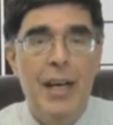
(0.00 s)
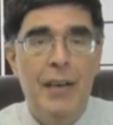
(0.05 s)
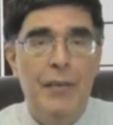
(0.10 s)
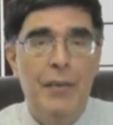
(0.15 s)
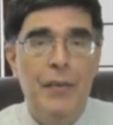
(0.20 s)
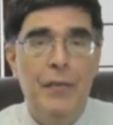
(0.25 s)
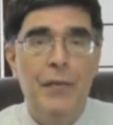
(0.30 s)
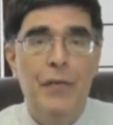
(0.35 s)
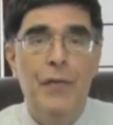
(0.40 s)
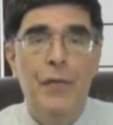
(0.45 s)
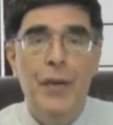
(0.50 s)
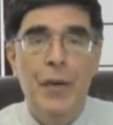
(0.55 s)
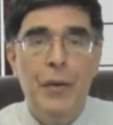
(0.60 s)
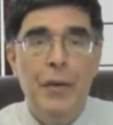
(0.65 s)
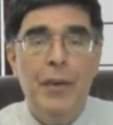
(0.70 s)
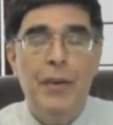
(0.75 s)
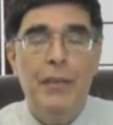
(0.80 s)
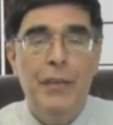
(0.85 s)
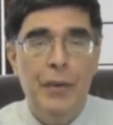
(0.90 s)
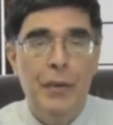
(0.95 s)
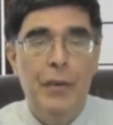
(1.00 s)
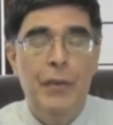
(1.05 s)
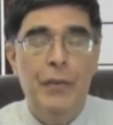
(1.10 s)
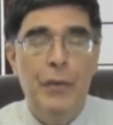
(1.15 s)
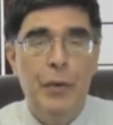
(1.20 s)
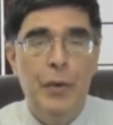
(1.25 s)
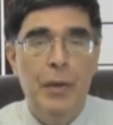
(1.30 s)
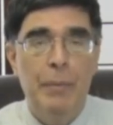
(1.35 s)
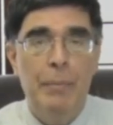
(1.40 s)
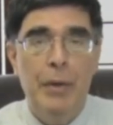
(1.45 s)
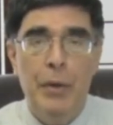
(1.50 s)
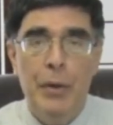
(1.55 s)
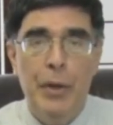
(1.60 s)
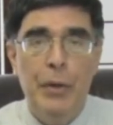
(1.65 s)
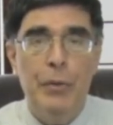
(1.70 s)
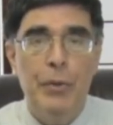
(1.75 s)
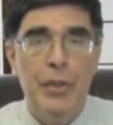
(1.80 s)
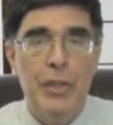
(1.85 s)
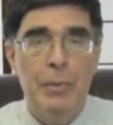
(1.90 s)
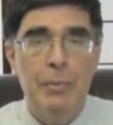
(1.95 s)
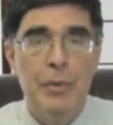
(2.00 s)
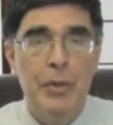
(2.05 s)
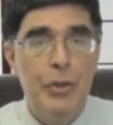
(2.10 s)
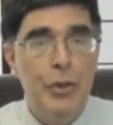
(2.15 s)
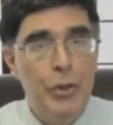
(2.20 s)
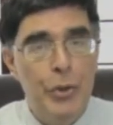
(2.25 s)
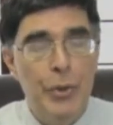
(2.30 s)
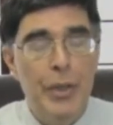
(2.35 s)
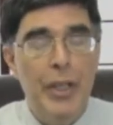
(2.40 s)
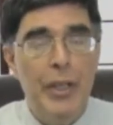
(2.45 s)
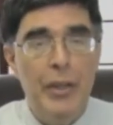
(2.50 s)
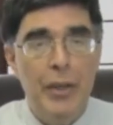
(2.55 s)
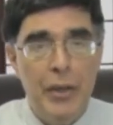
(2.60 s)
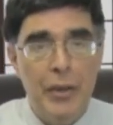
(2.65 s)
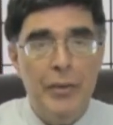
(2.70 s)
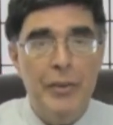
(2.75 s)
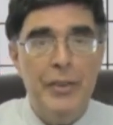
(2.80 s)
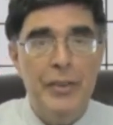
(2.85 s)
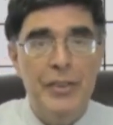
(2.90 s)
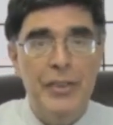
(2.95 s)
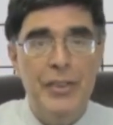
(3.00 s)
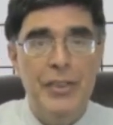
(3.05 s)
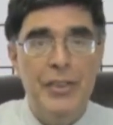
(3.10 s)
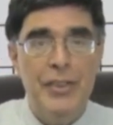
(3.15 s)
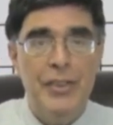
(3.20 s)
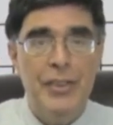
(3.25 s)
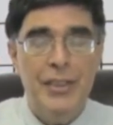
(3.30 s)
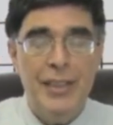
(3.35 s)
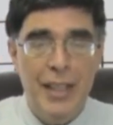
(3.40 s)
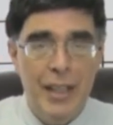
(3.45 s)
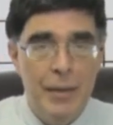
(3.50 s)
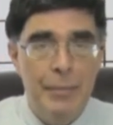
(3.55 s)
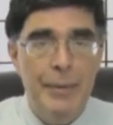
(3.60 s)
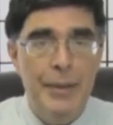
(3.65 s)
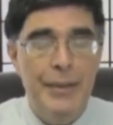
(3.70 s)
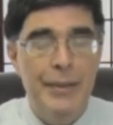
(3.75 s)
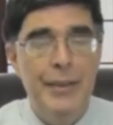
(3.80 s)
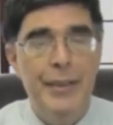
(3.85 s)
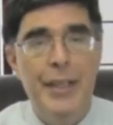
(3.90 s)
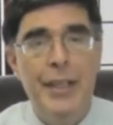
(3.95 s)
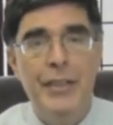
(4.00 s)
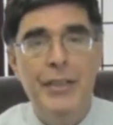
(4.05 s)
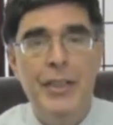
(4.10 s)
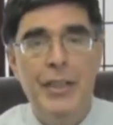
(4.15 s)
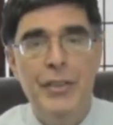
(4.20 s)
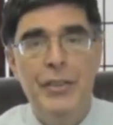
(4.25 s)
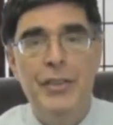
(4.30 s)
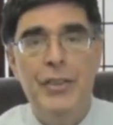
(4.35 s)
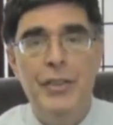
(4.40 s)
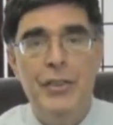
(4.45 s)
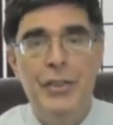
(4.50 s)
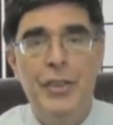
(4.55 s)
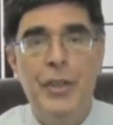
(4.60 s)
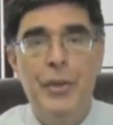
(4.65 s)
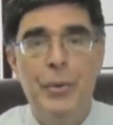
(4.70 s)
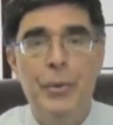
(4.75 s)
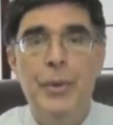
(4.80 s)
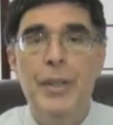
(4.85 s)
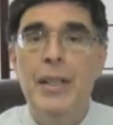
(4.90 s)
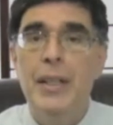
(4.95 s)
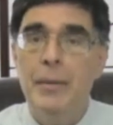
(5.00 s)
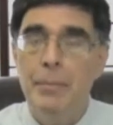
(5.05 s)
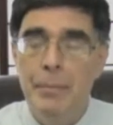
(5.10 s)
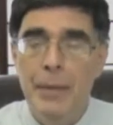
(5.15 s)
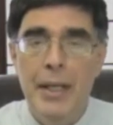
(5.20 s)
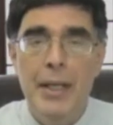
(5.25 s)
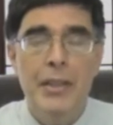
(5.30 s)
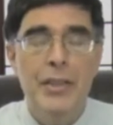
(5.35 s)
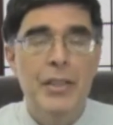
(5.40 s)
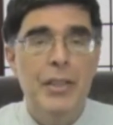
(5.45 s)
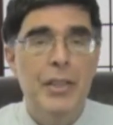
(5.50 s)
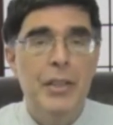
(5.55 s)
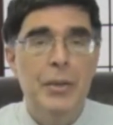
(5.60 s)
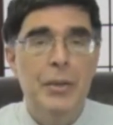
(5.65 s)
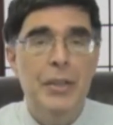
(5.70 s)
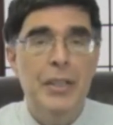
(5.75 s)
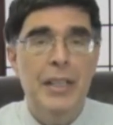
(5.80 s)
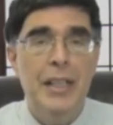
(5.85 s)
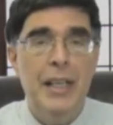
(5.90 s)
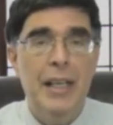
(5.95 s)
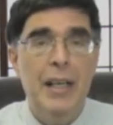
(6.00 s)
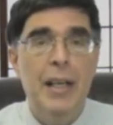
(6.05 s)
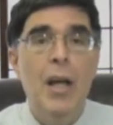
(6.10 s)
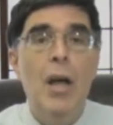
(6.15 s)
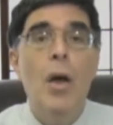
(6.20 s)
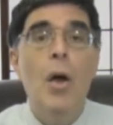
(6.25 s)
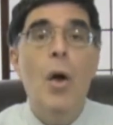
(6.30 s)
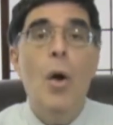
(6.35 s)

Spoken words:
have a very, very, very Merry Christmas. Judy Garland's sentiment in 1963 and mine to you today.